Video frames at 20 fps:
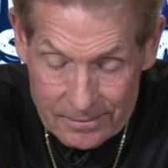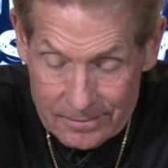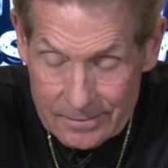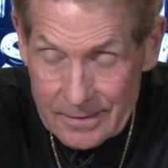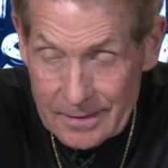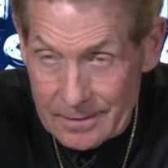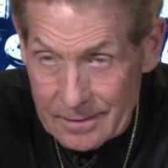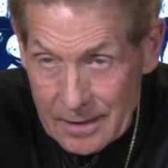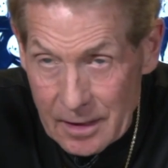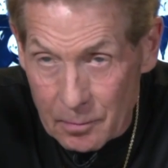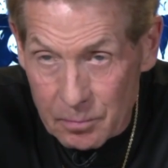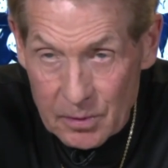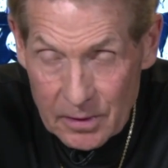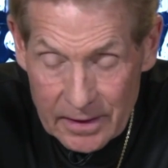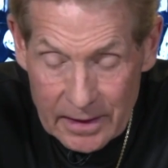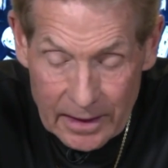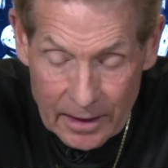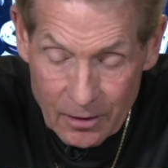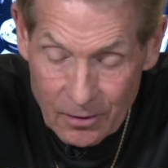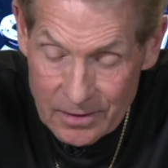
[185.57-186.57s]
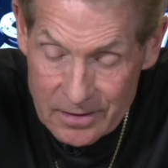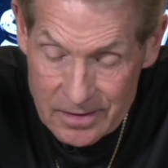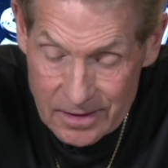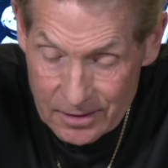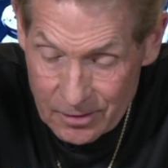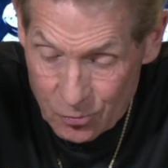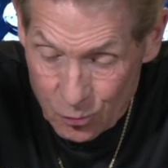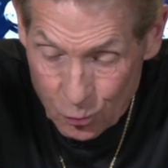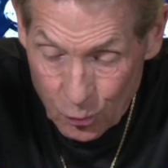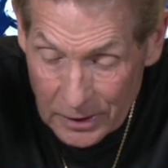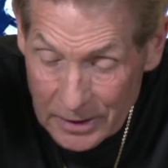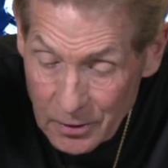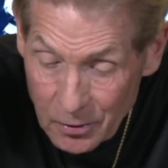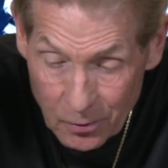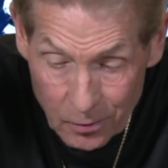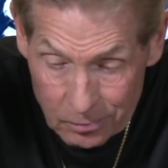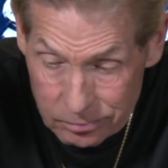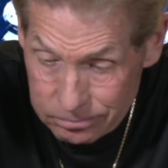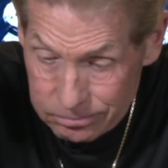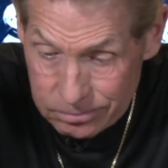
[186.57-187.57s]
and a couple of carries in a
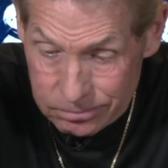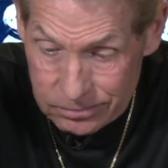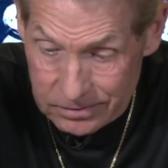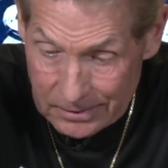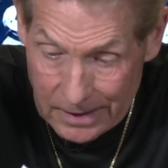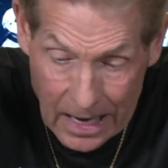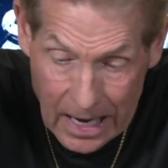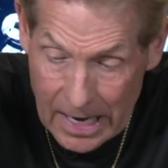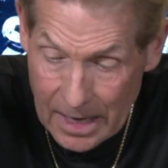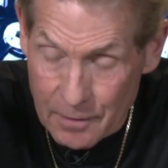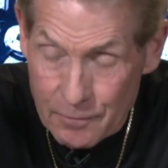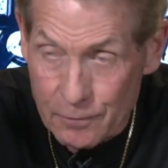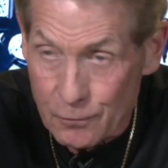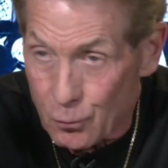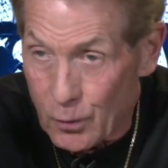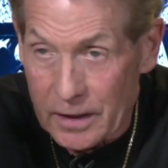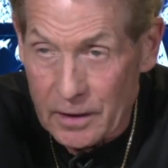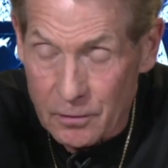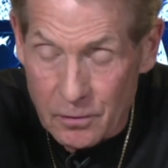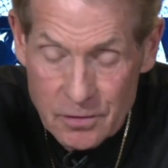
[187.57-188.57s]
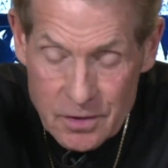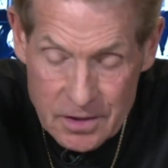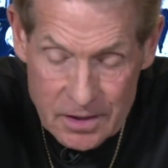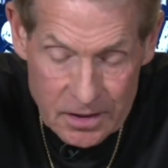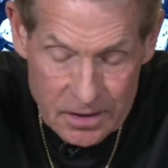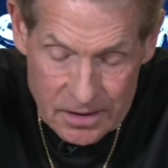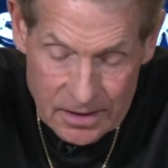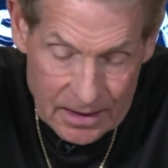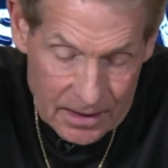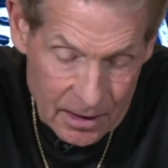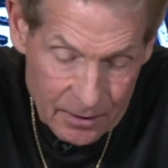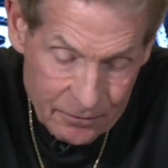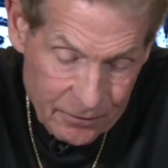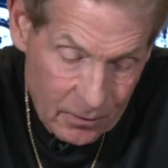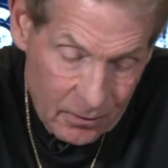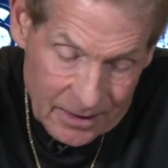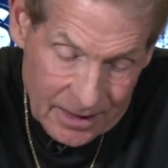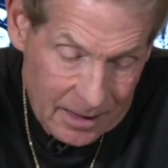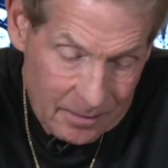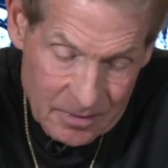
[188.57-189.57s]
real, live, regular season
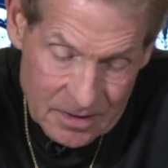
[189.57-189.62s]
NFL game.